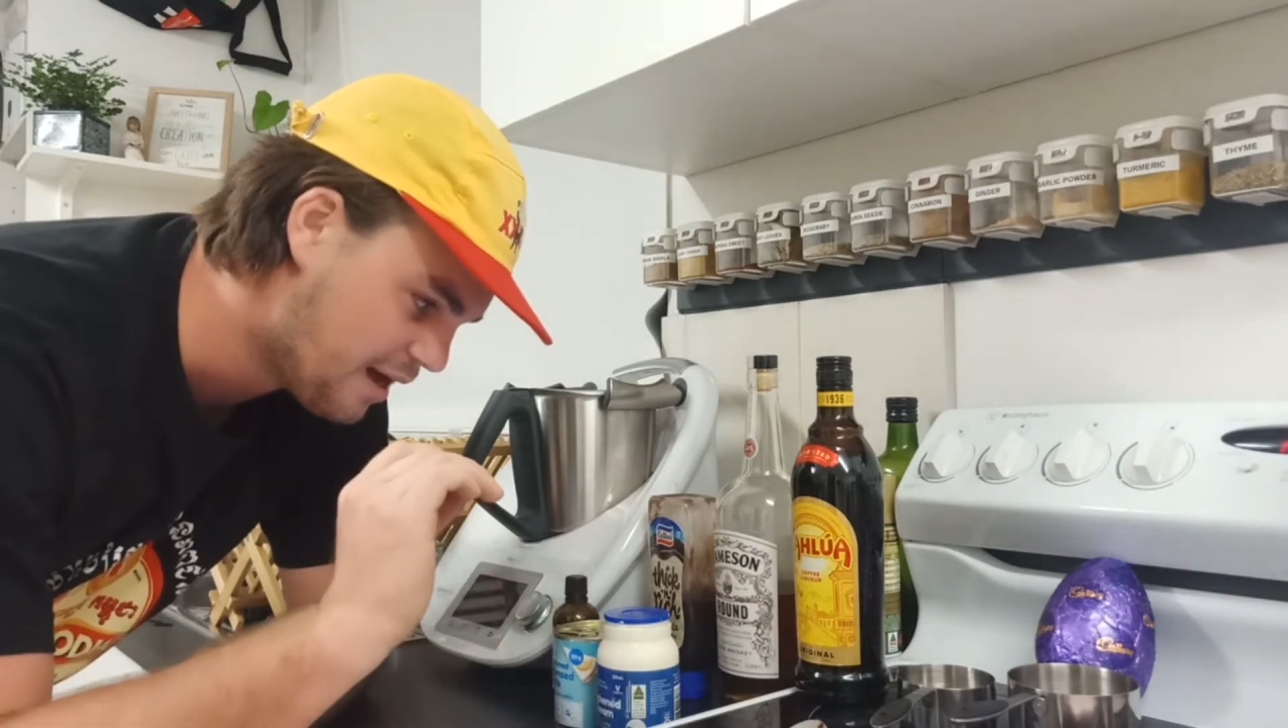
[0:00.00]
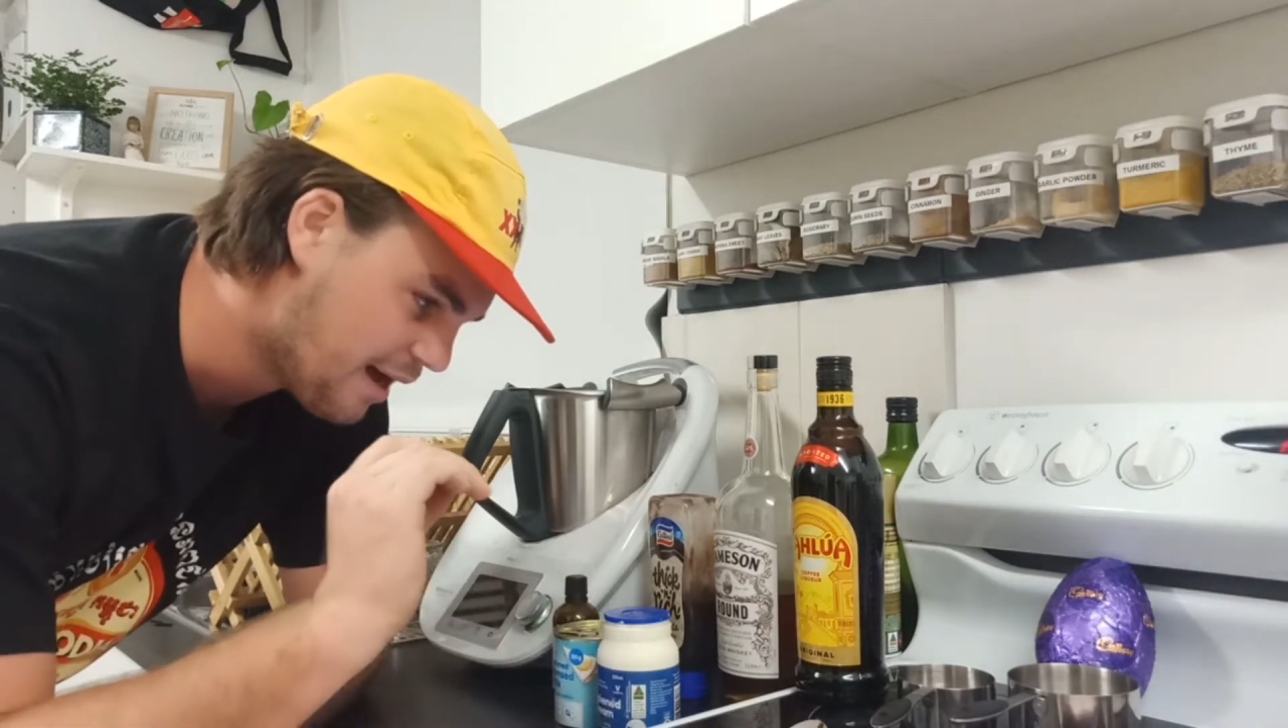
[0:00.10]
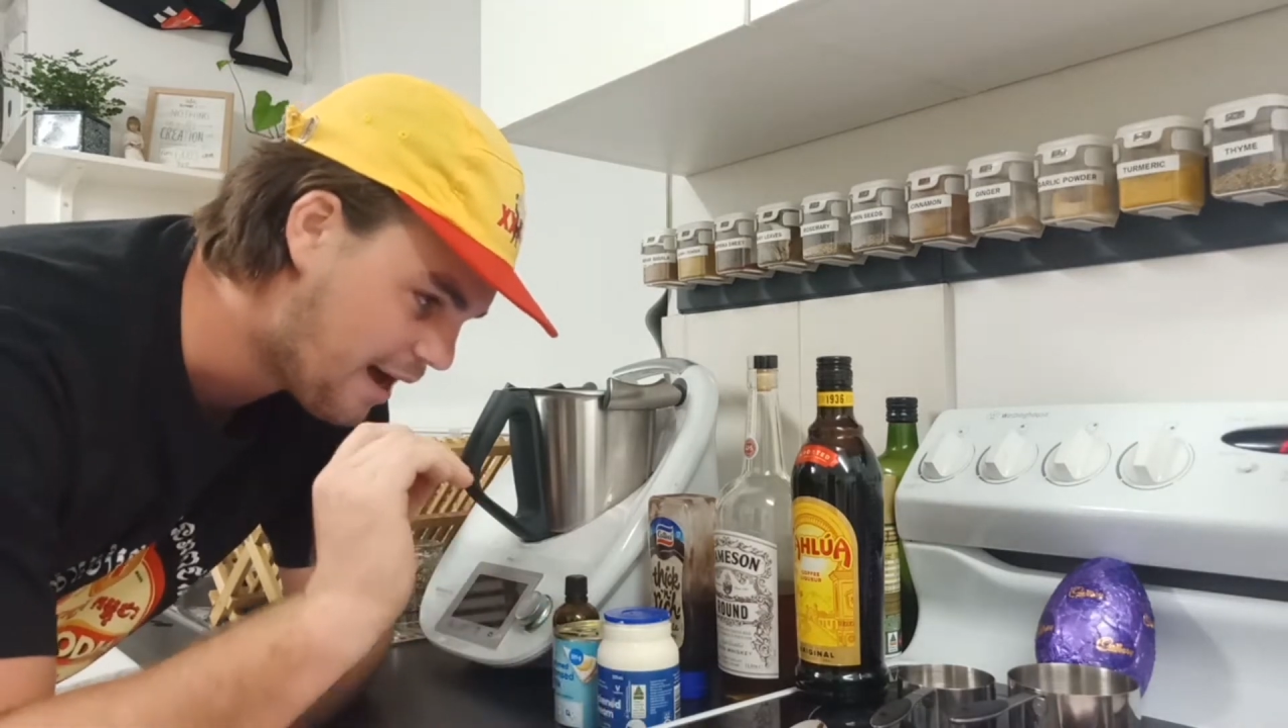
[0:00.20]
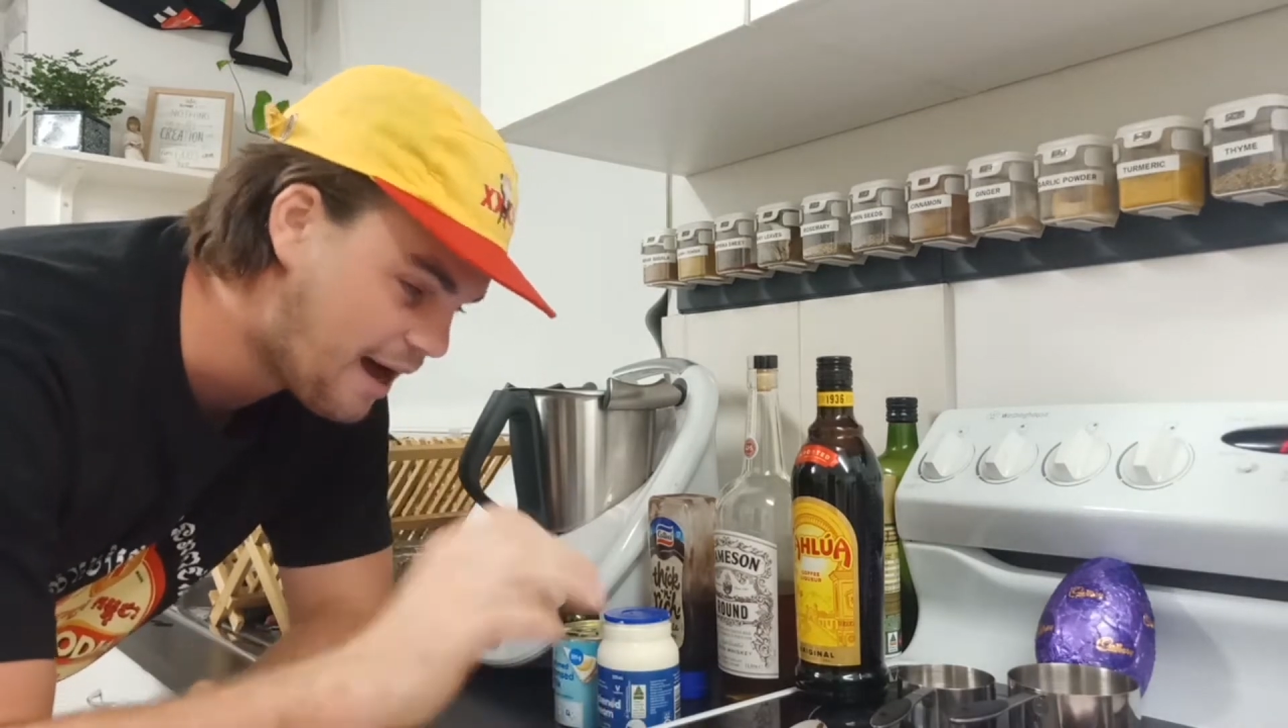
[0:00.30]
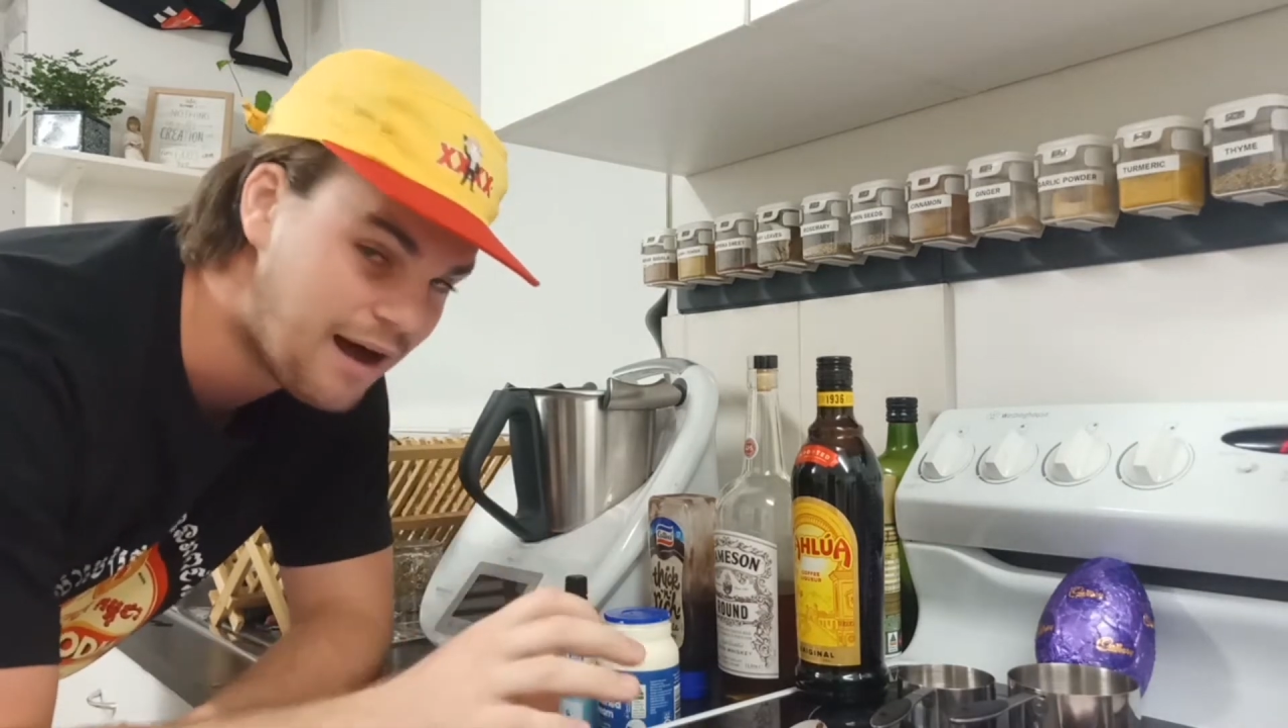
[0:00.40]

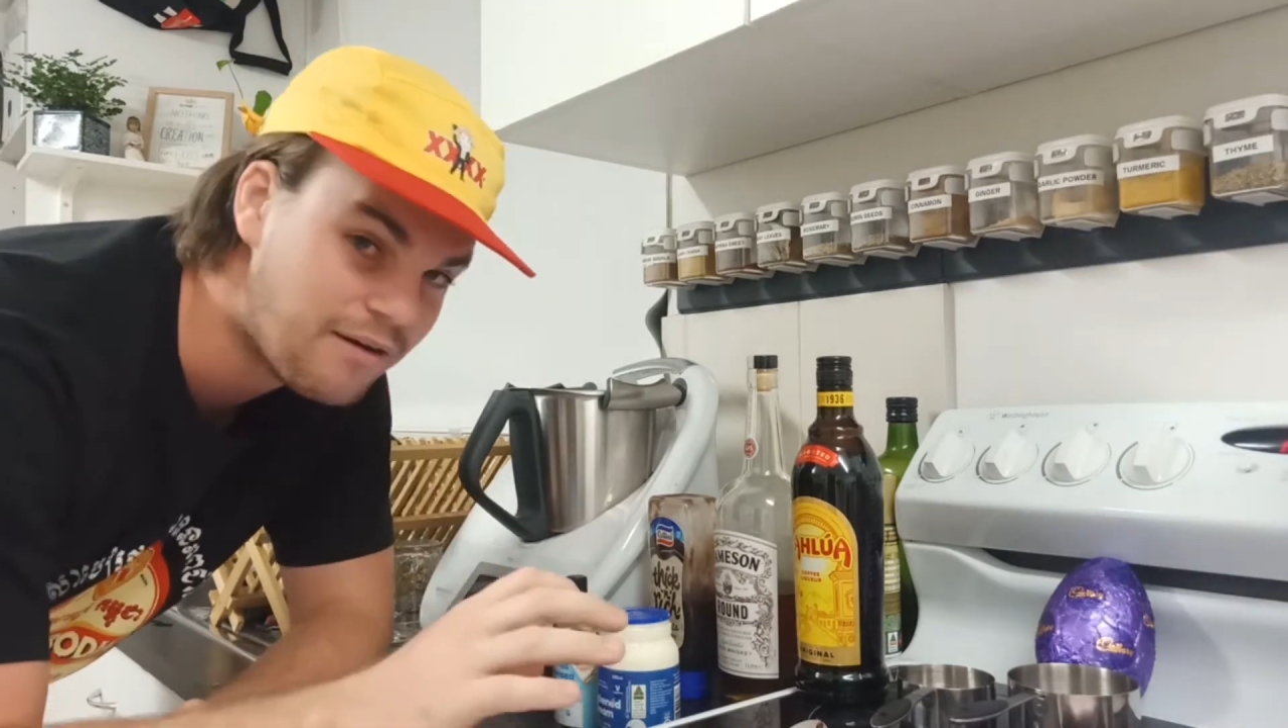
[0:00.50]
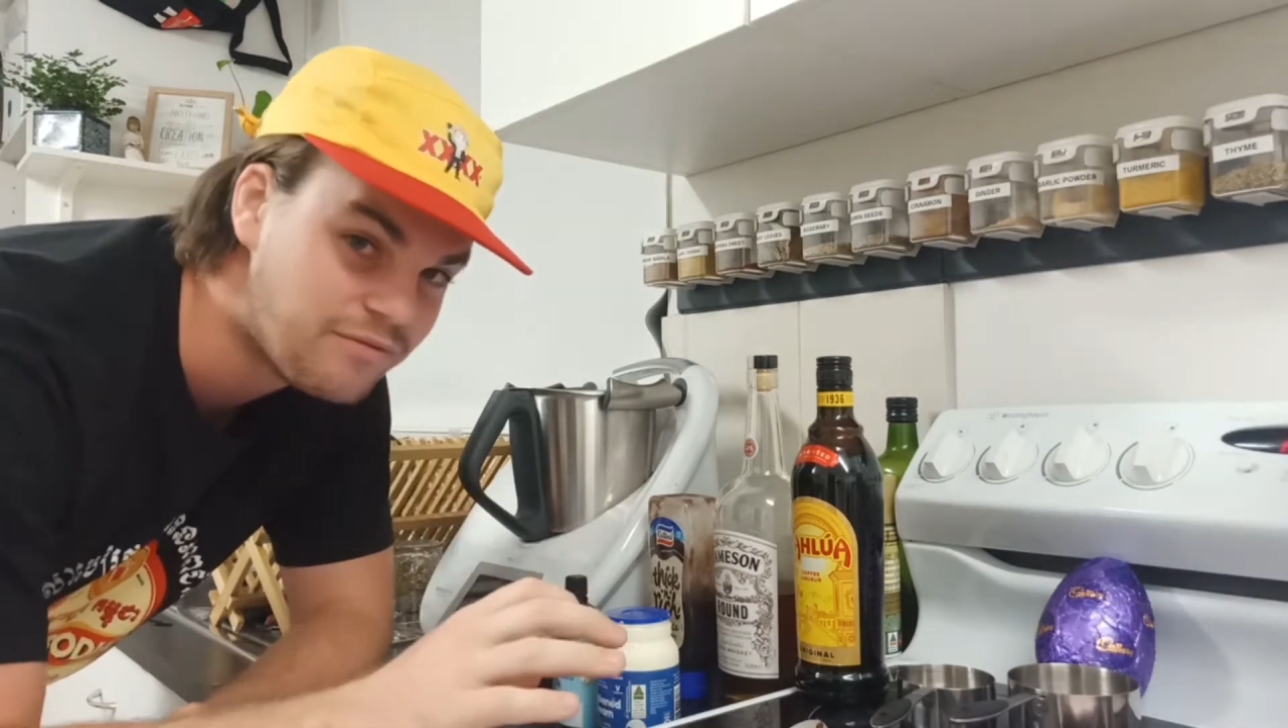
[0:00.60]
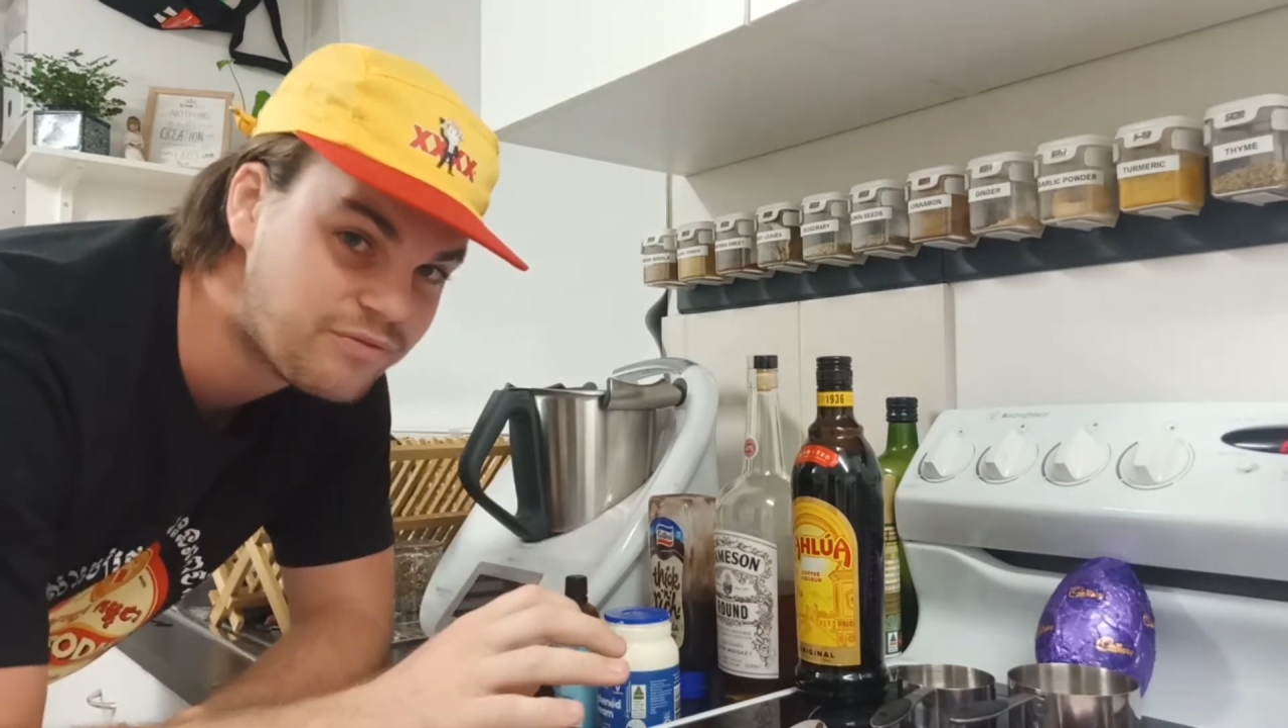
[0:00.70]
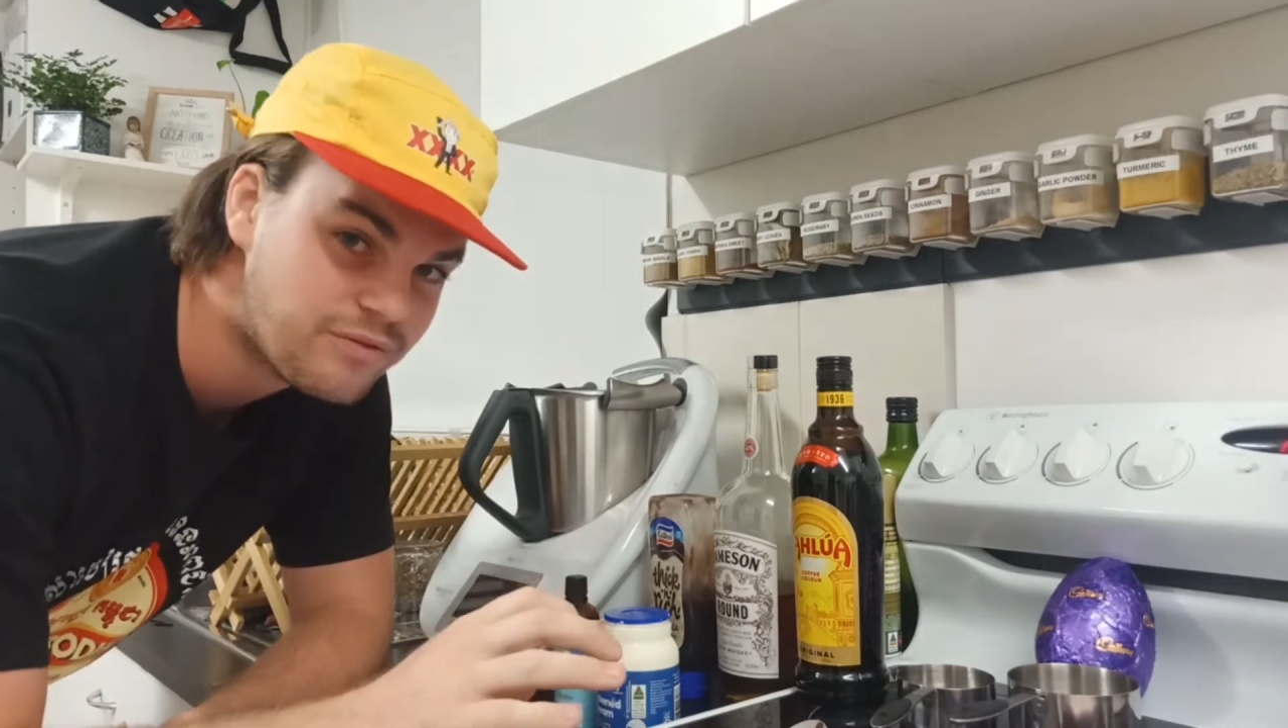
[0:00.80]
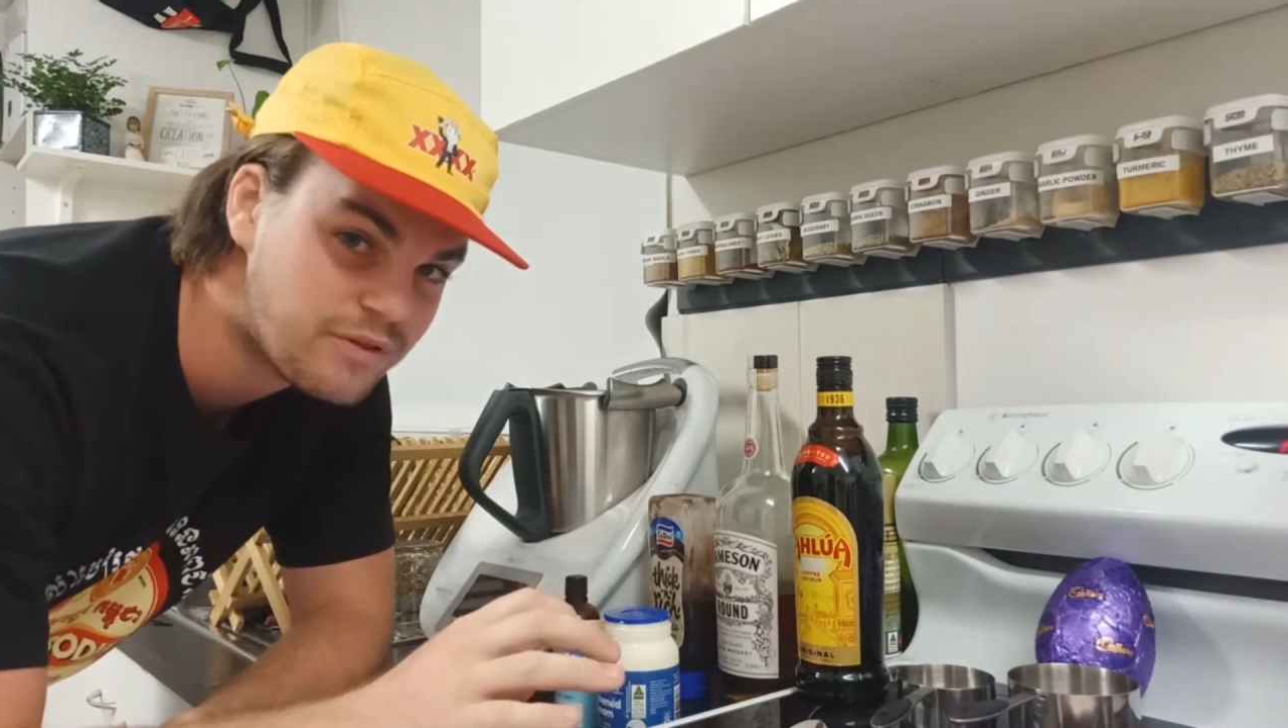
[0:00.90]

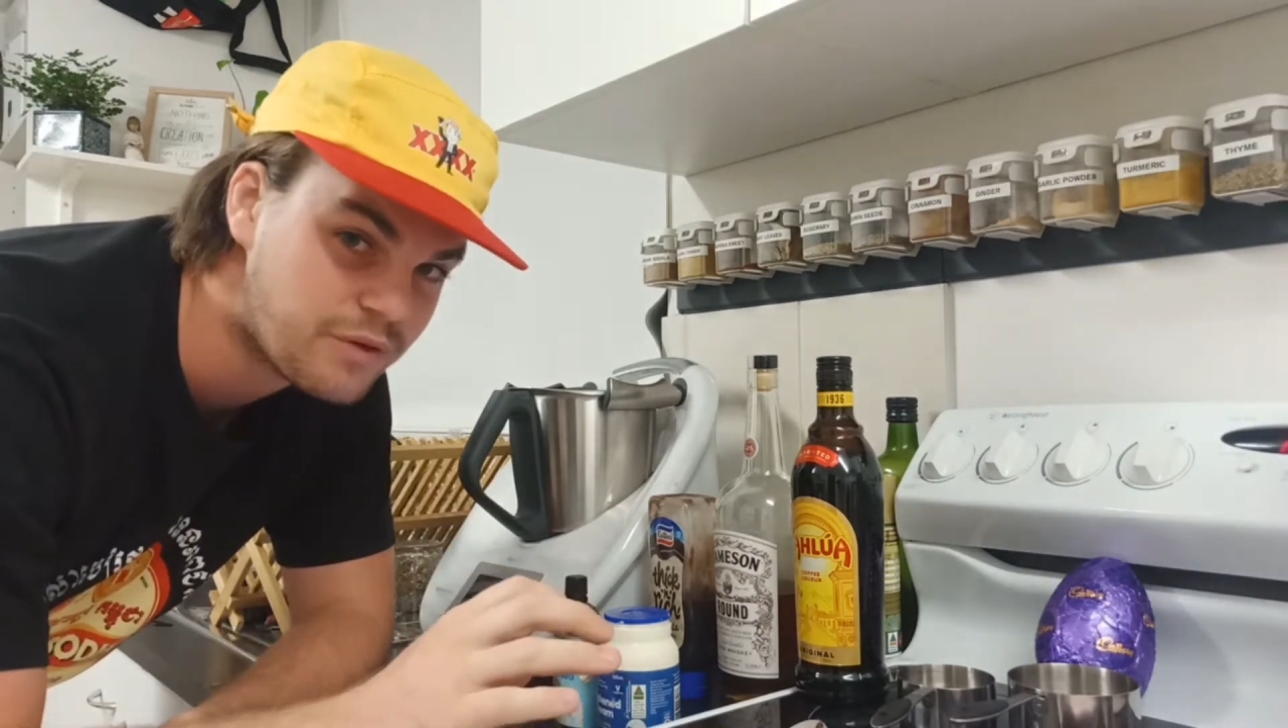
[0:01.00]
halve